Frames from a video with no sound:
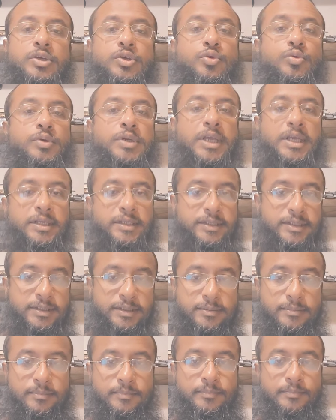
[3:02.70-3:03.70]
2
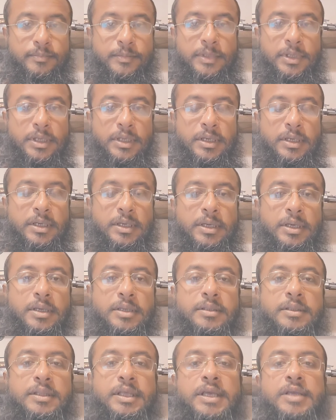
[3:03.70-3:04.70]
days.
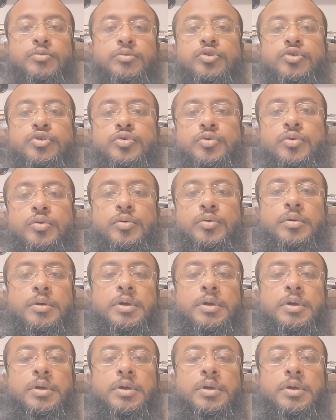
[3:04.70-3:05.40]
They used to